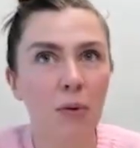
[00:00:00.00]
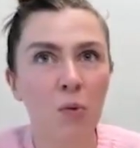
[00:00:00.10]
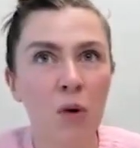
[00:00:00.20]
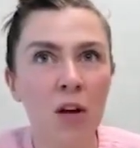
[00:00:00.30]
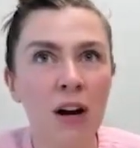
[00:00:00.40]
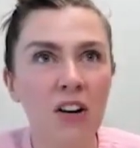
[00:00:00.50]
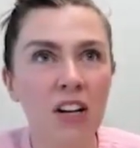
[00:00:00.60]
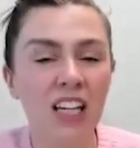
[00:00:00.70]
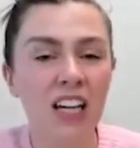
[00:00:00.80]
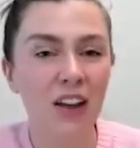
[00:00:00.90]
But what
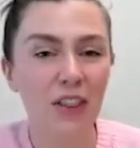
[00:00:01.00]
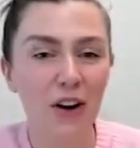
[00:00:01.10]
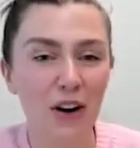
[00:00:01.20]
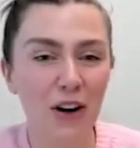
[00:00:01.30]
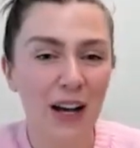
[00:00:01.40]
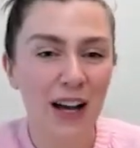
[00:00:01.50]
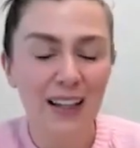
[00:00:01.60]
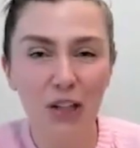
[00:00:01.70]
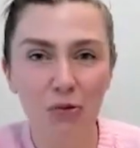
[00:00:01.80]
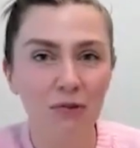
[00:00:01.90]
about any other
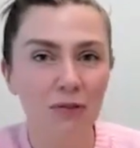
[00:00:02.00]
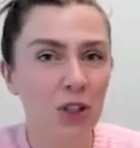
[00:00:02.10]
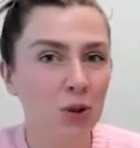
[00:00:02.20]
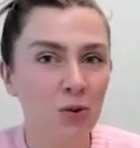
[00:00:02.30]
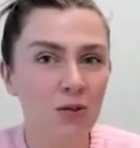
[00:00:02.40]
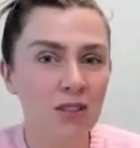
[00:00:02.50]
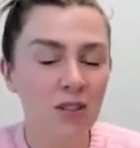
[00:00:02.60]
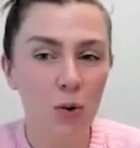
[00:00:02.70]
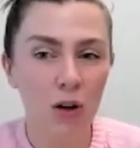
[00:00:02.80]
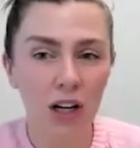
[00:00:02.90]
like
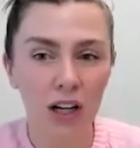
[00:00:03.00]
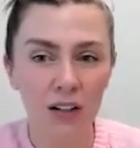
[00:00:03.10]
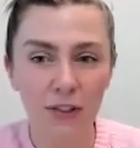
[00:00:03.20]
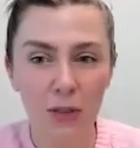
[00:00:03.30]
reviews or